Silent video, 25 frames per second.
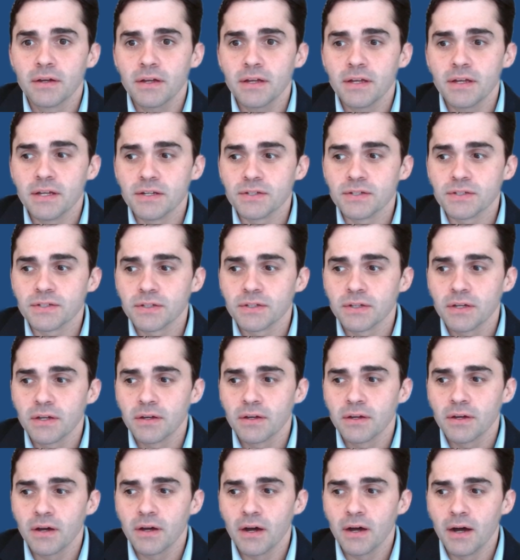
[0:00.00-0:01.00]
is,
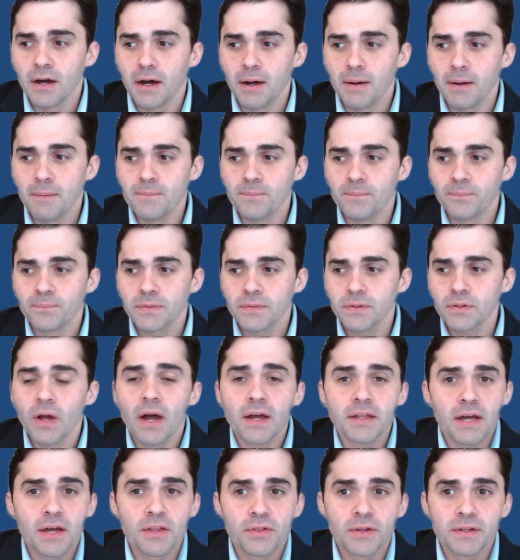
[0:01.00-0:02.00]
I
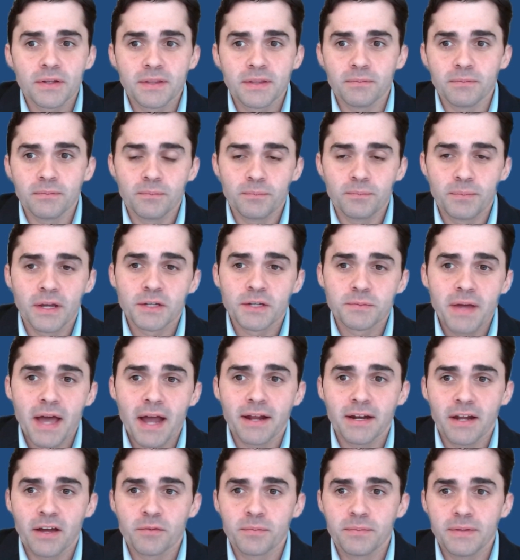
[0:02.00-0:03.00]
think that because
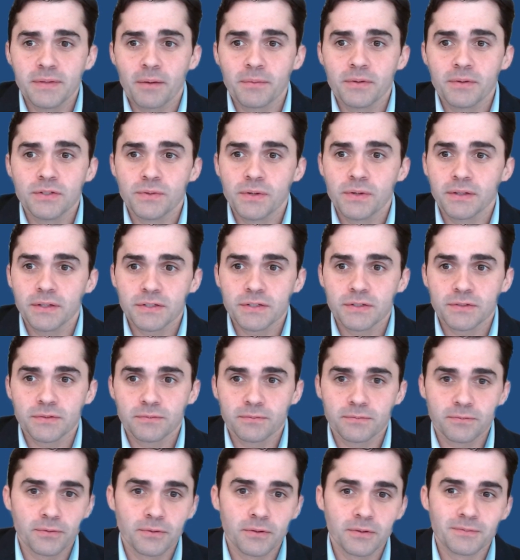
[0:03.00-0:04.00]
Mehak and I have now been doing
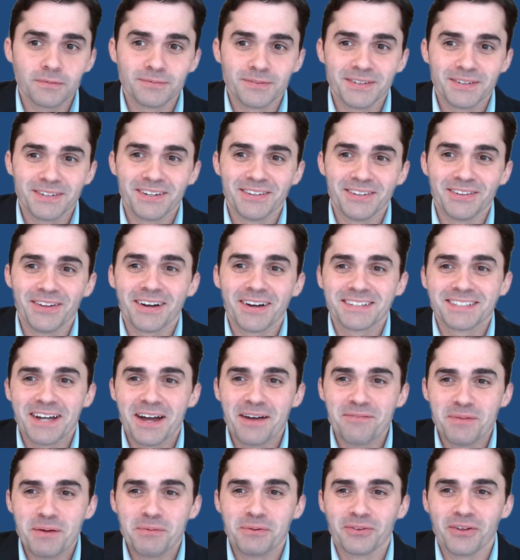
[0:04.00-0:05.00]
this for a long
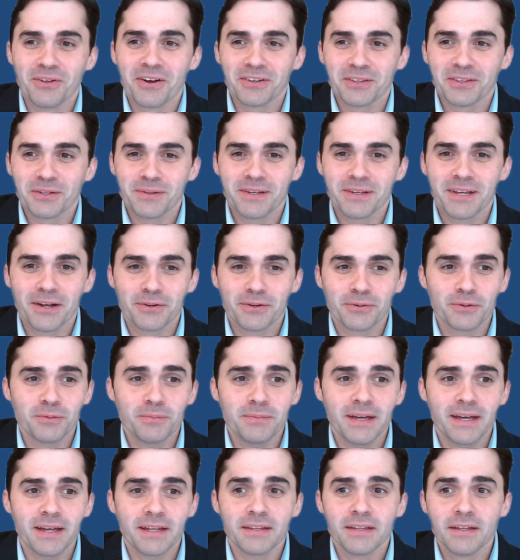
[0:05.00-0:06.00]
time, maybe longer than we care to
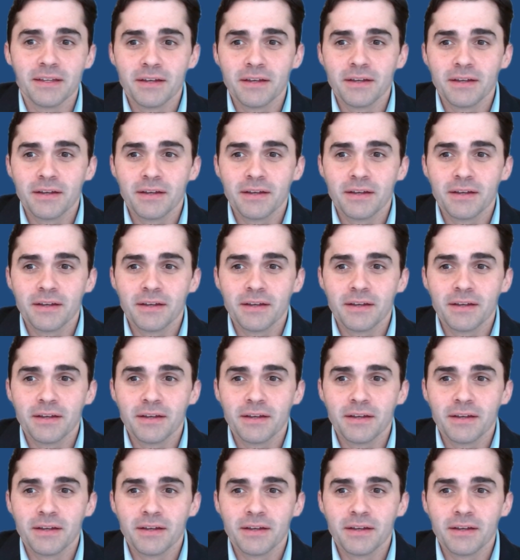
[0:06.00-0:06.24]
admit,